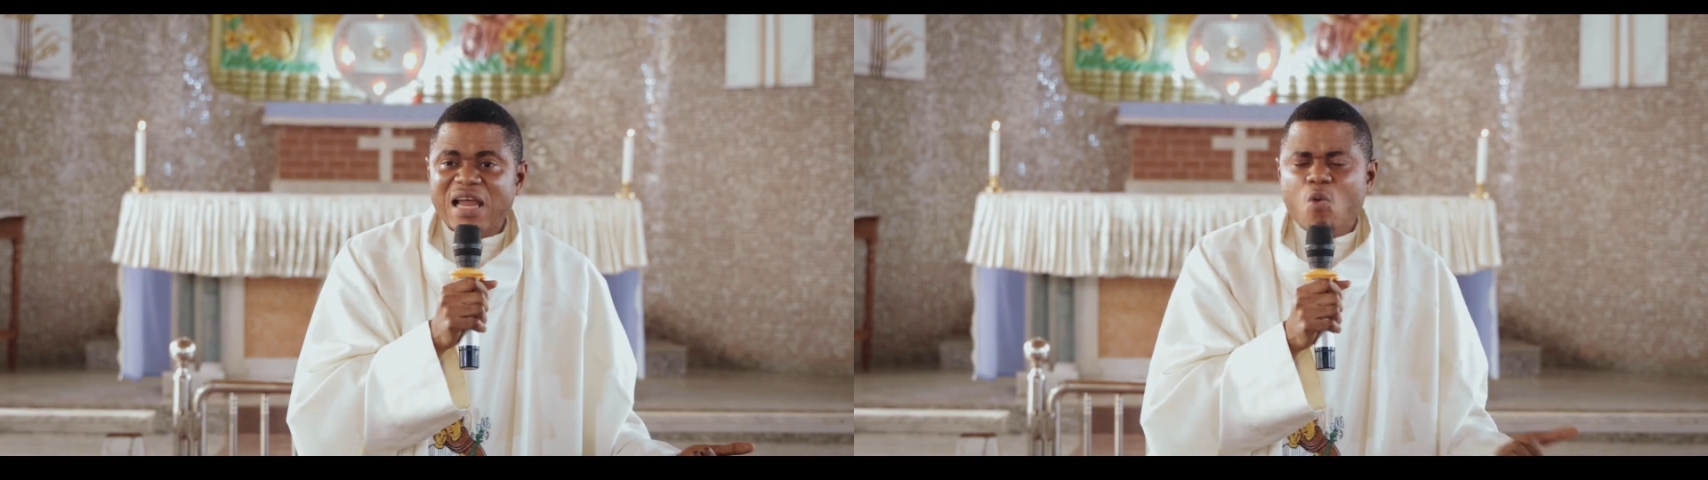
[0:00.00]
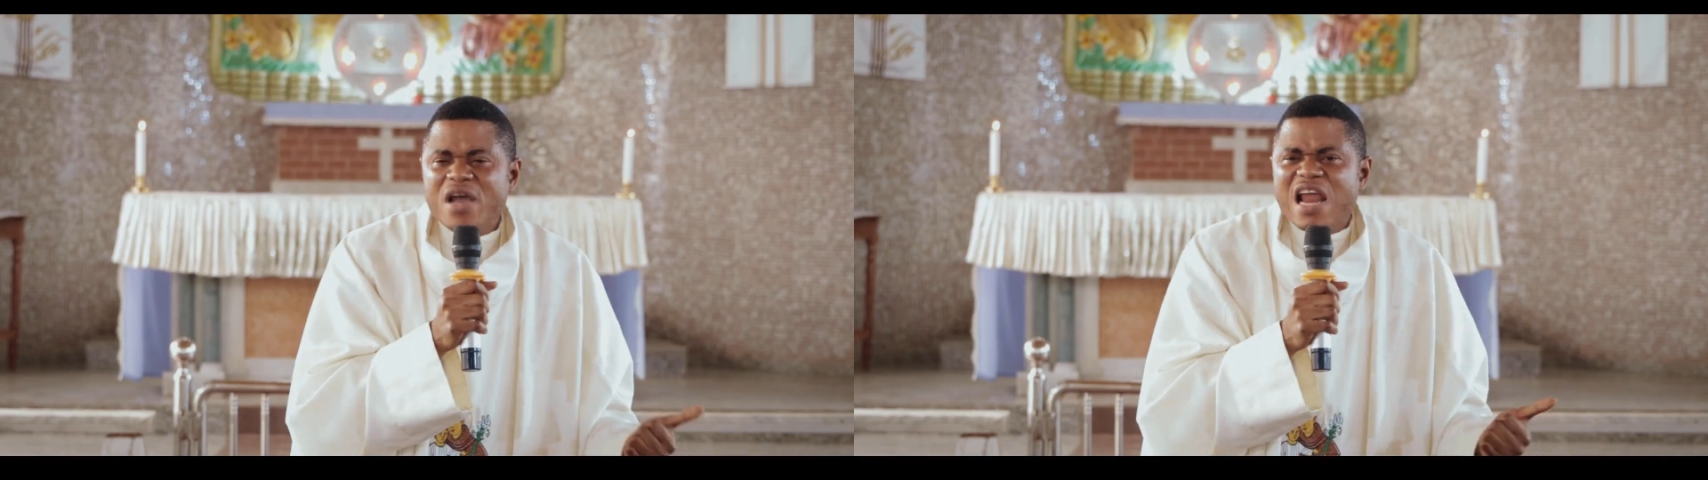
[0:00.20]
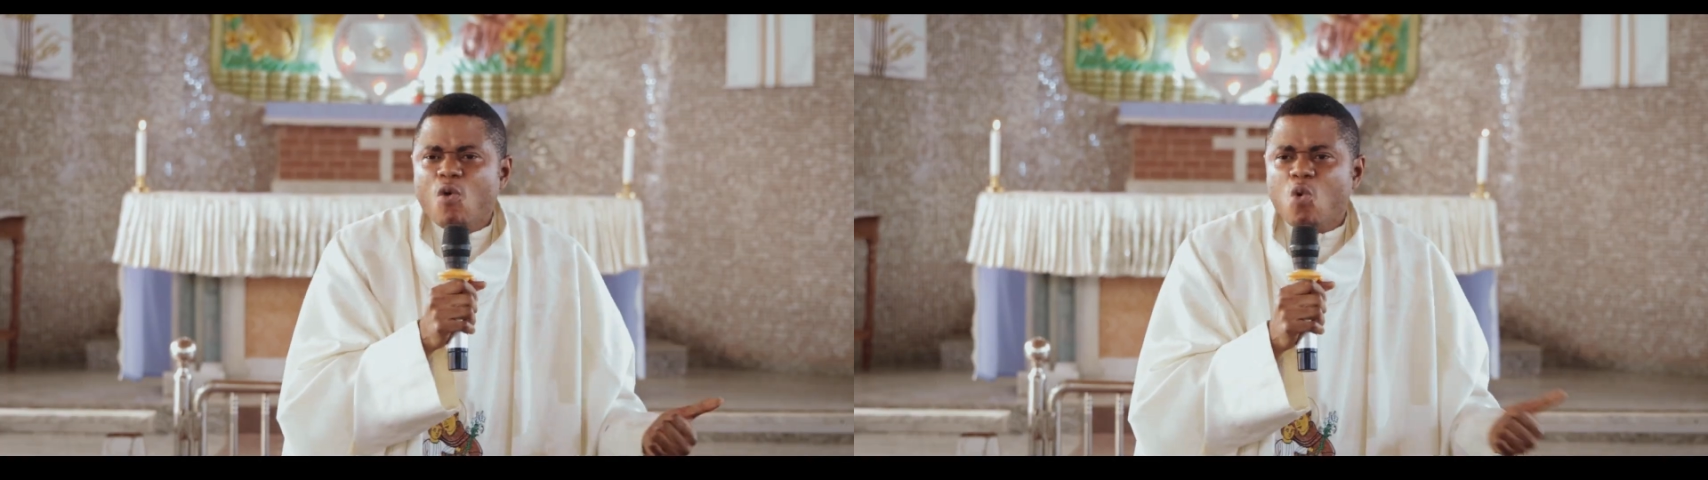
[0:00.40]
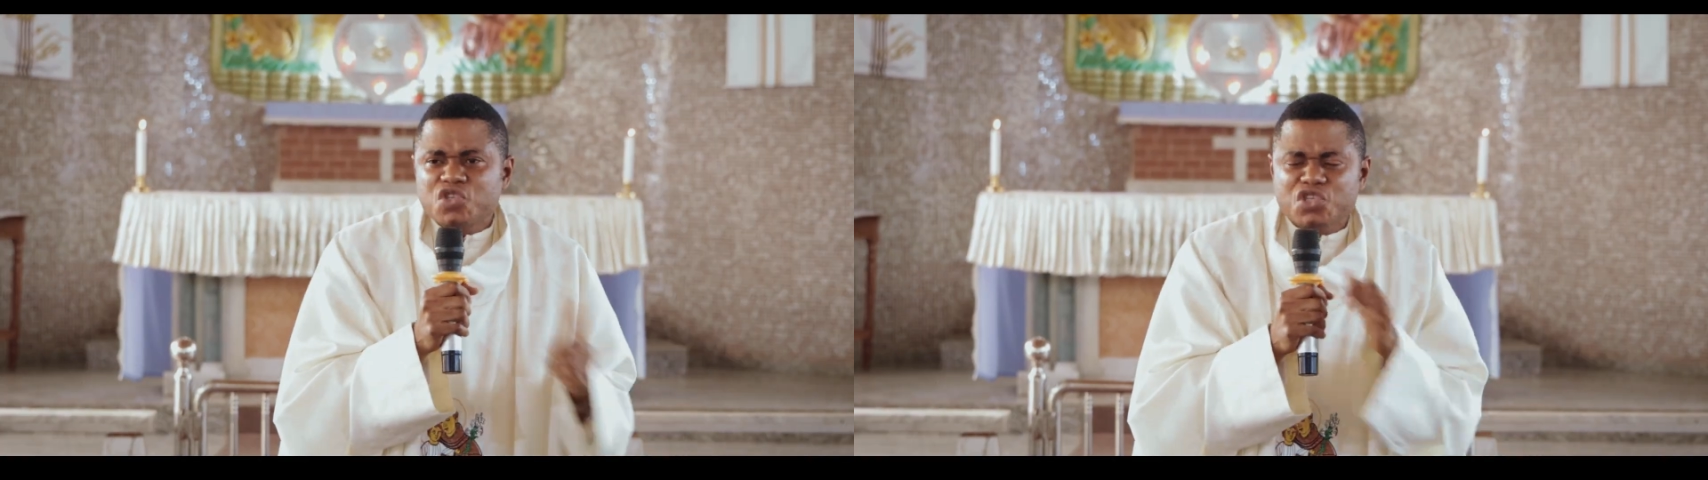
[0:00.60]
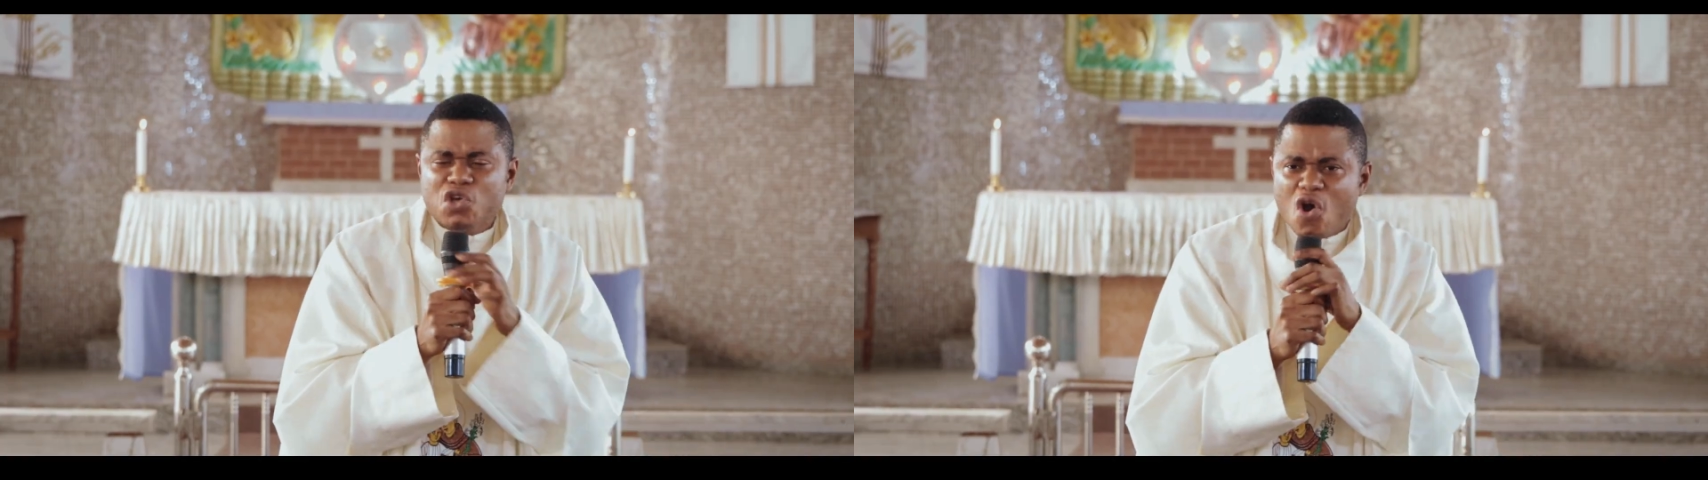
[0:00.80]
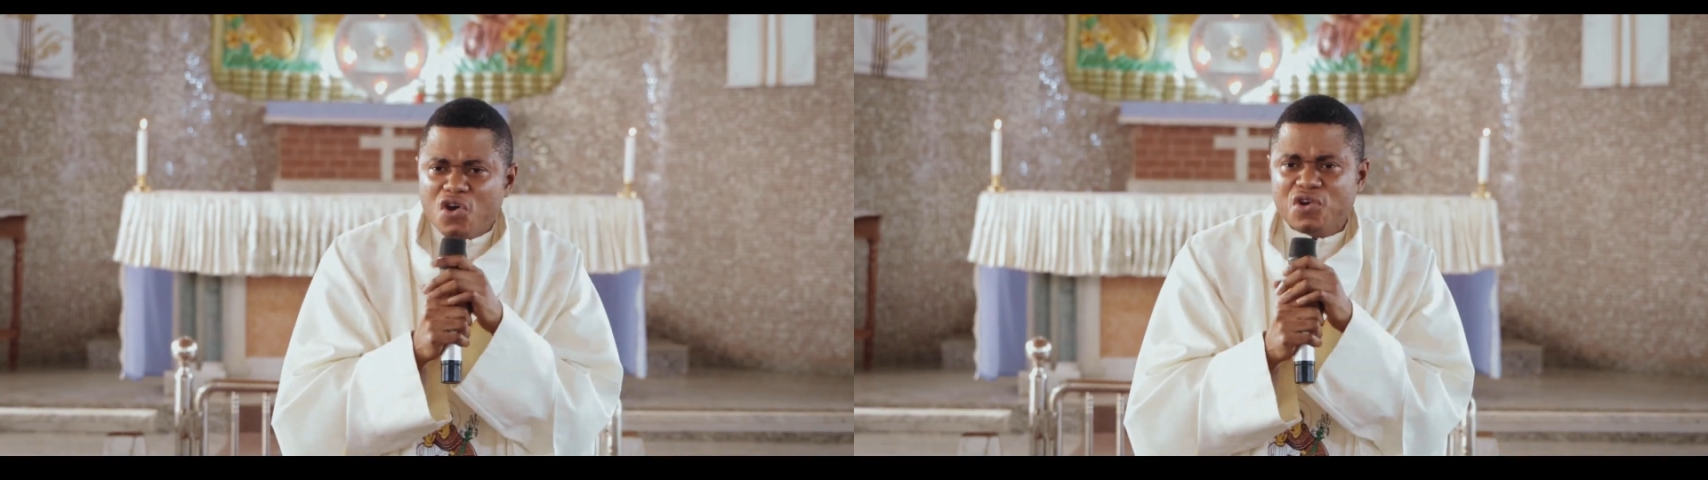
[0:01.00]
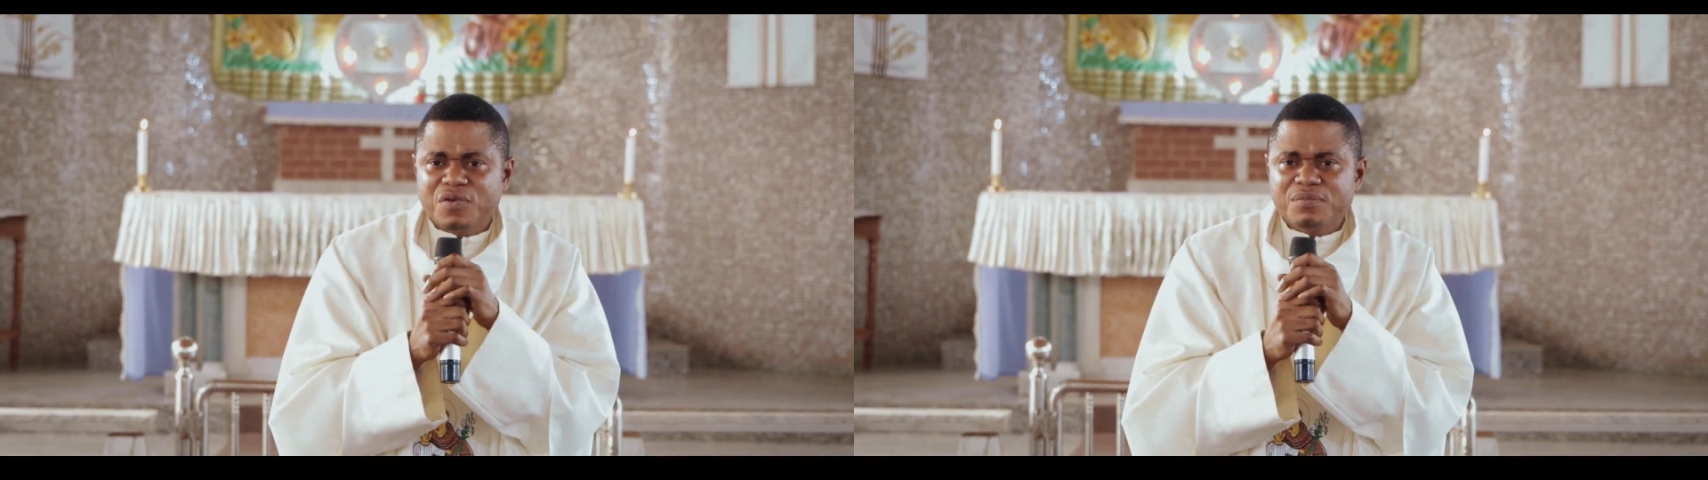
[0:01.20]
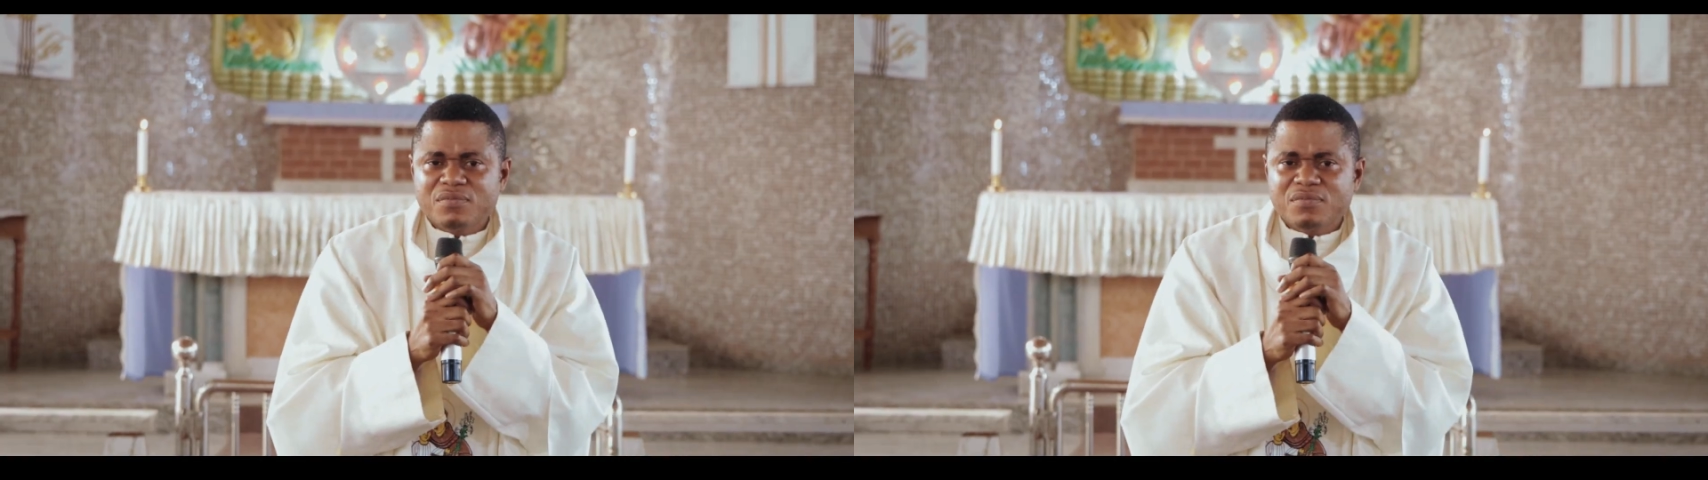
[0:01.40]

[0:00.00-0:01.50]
that when I was young,